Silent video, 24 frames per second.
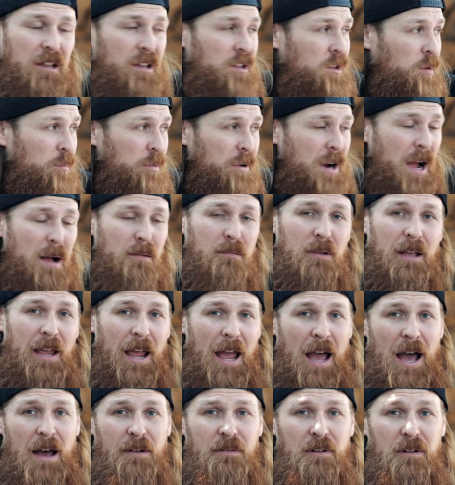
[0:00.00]
you'll probably
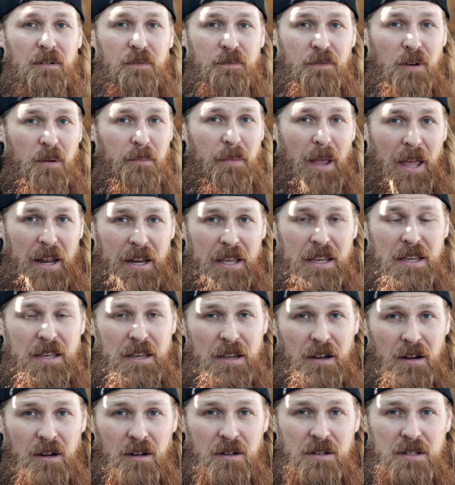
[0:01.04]
have it for many
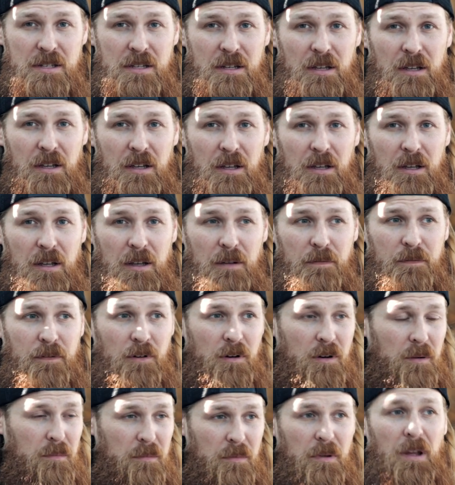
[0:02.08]
years
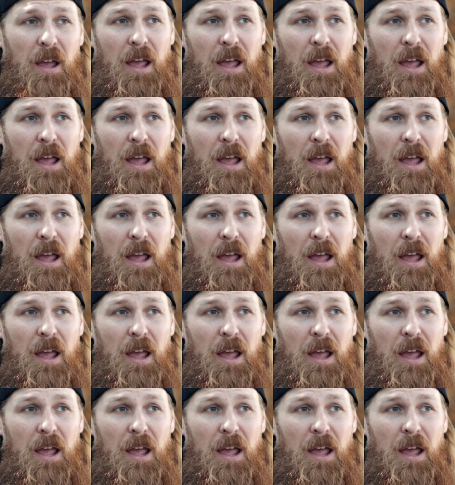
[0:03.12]
for